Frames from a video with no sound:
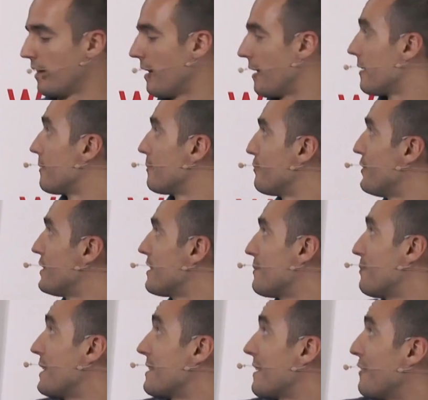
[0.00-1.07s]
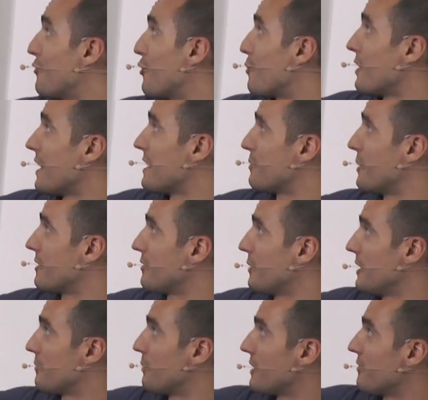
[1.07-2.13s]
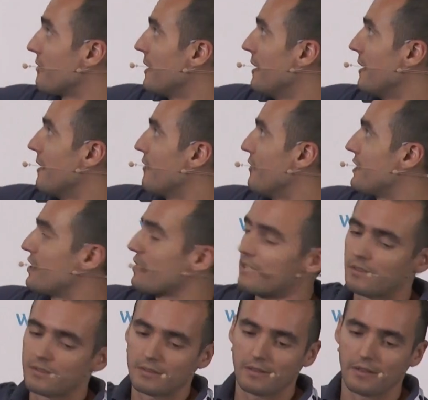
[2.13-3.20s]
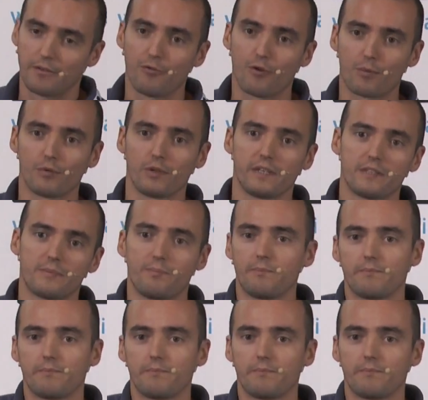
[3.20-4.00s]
And this is basically formalized by this, but this just is a formula.